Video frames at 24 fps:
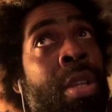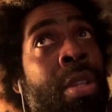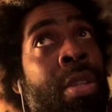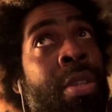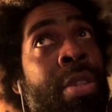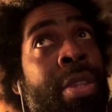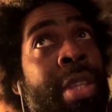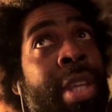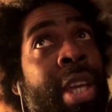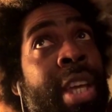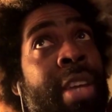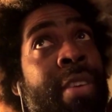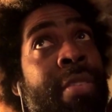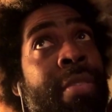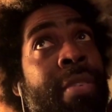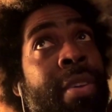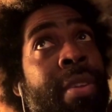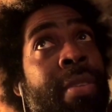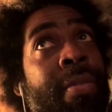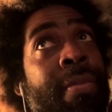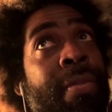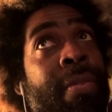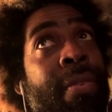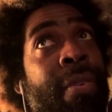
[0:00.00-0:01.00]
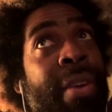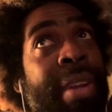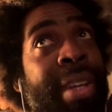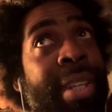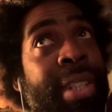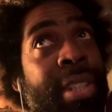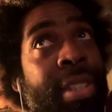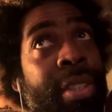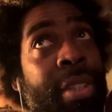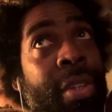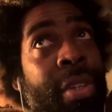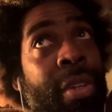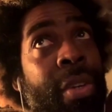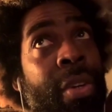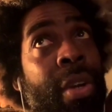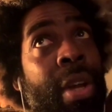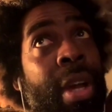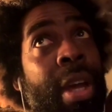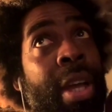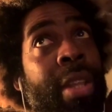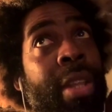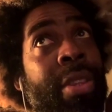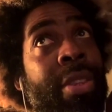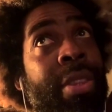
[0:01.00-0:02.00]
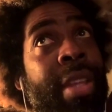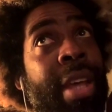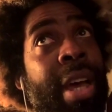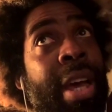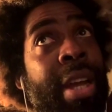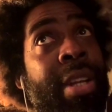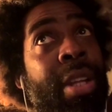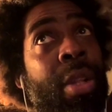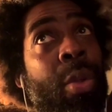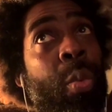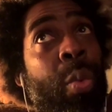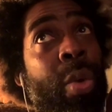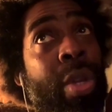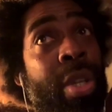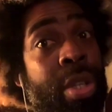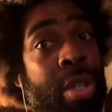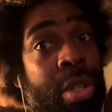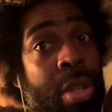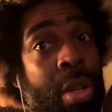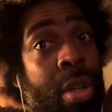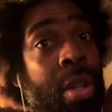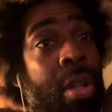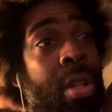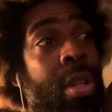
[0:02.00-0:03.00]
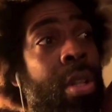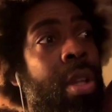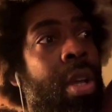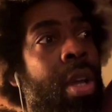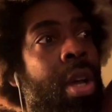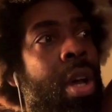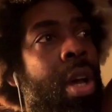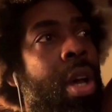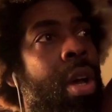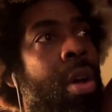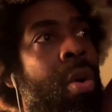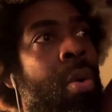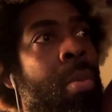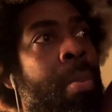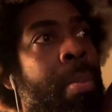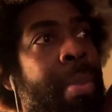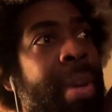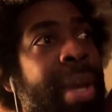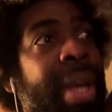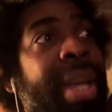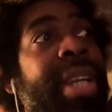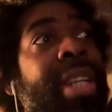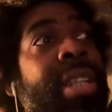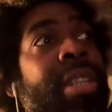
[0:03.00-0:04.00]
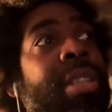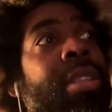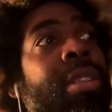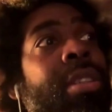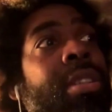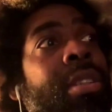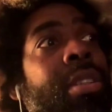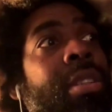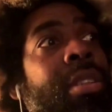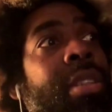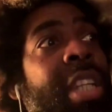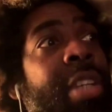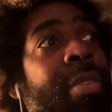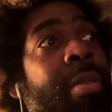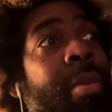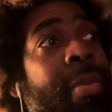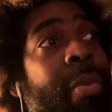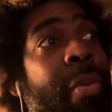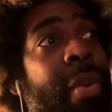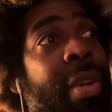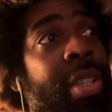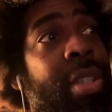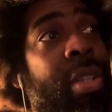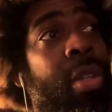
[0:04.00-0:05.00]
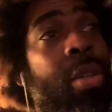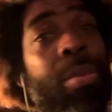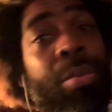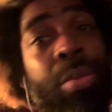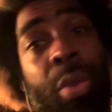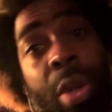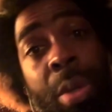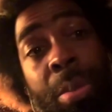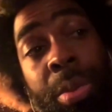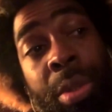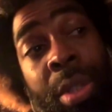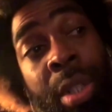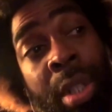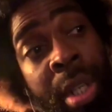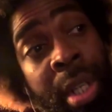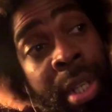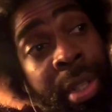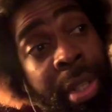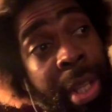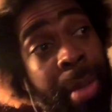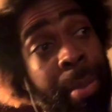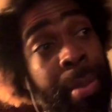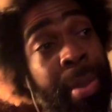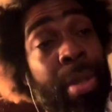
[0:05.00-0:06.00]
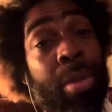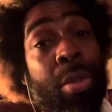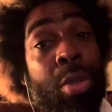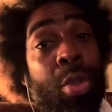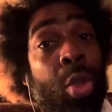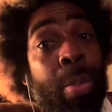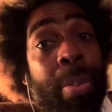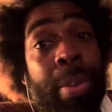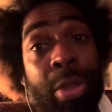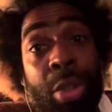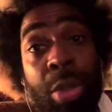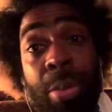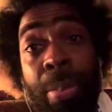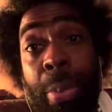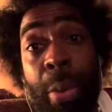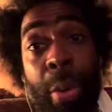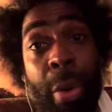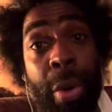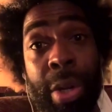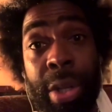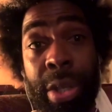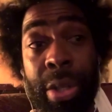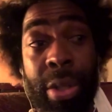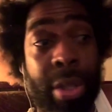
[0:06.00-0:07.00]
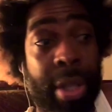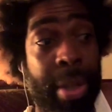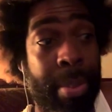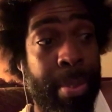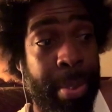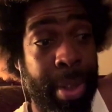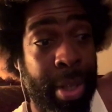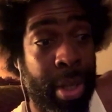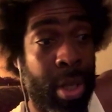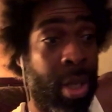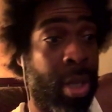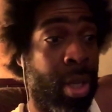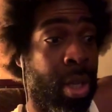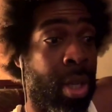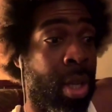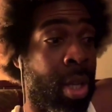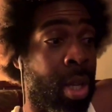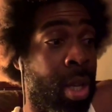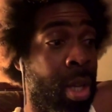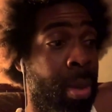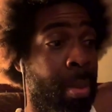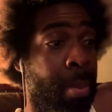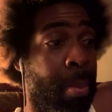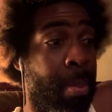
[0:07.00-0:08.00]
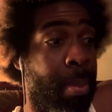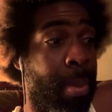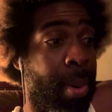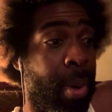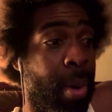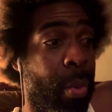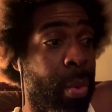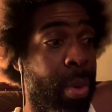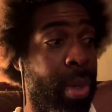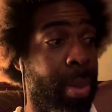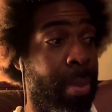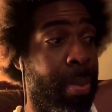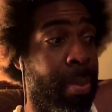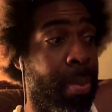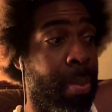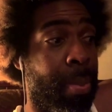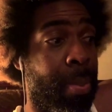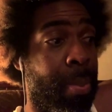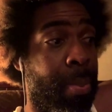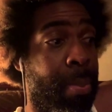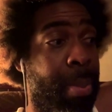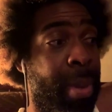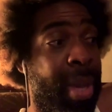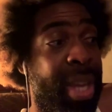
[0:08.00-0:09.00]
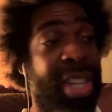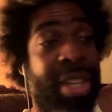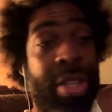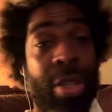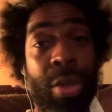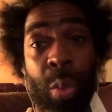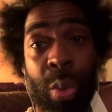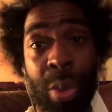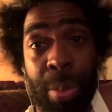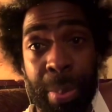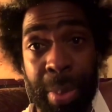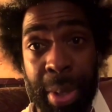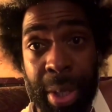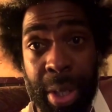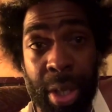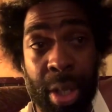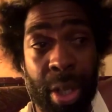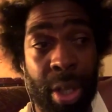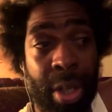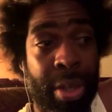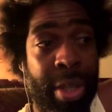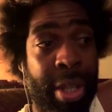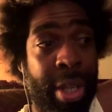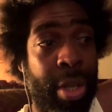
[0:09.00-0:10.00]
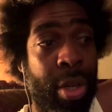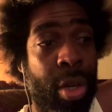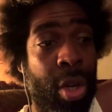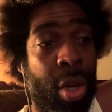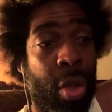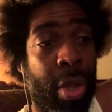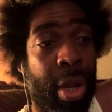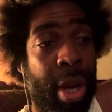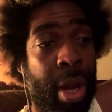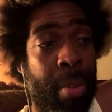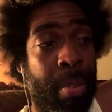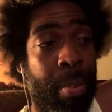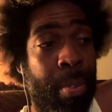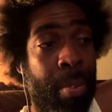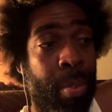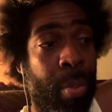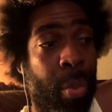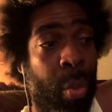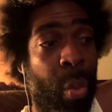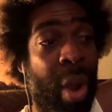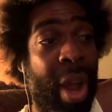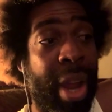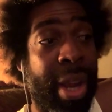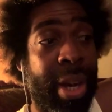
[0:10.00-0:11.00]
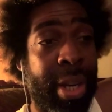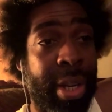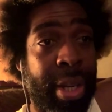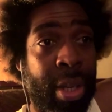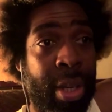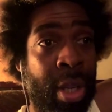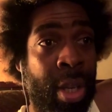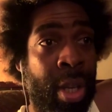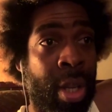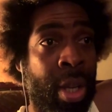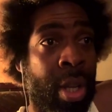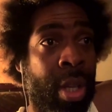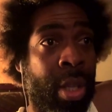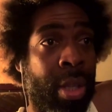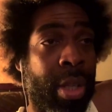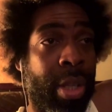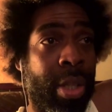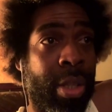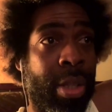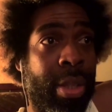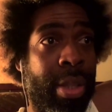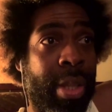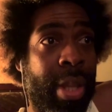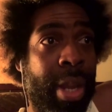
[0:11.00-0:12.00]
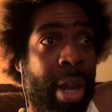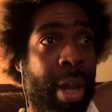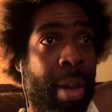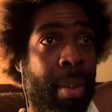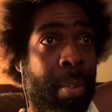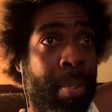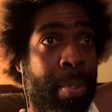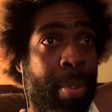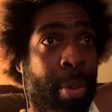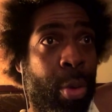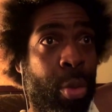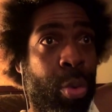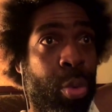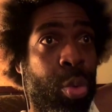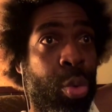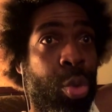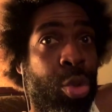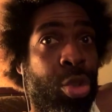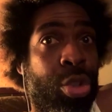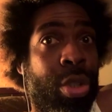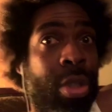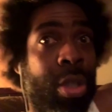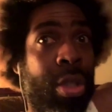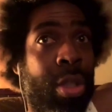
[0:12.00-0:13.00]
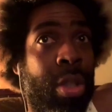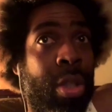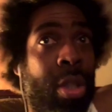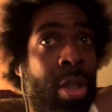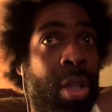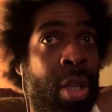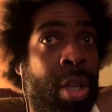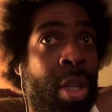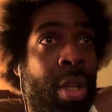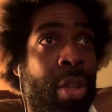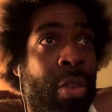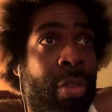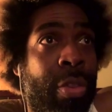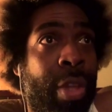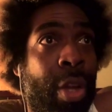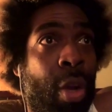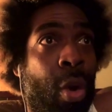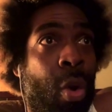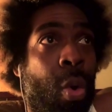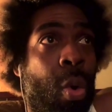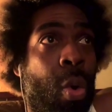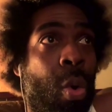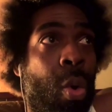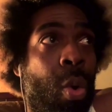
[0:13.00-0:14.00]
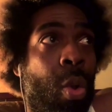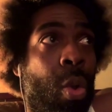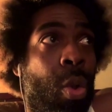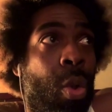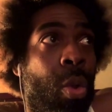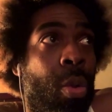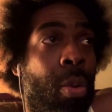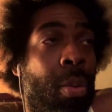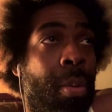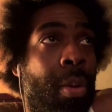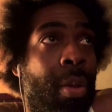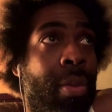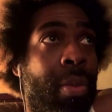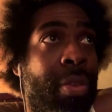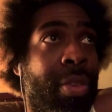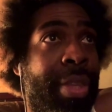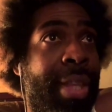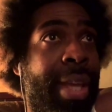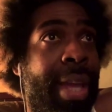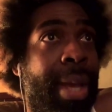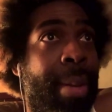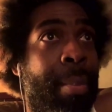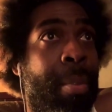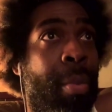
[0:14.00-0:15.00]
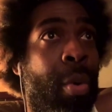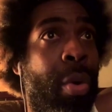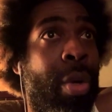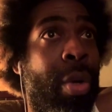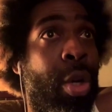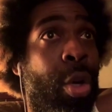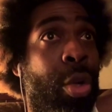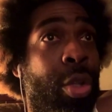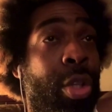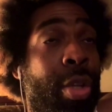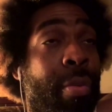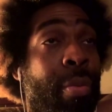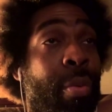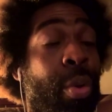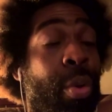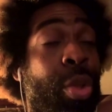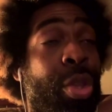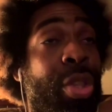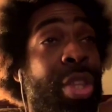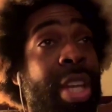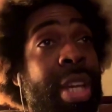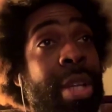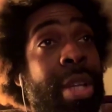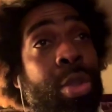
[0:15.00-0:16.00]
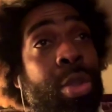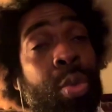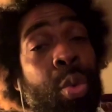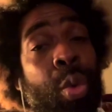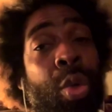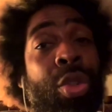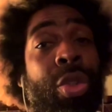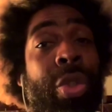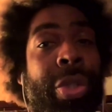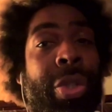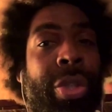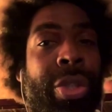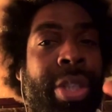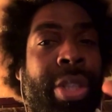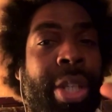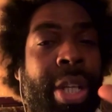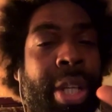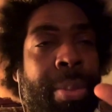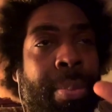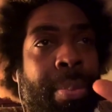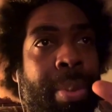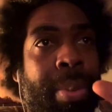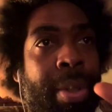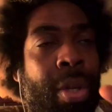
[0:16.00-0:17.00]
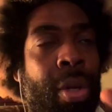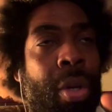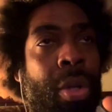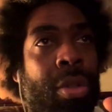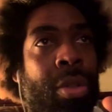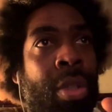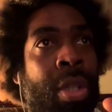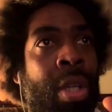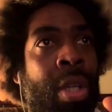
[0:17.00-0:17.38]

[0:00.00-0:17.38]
David Fraser and Daniel Winchell on bass, David Fraser on drums, they've been super supportive. They've been very patient with me. They know that I'm writing, that I'm producing the whole demo in order for them to understand, because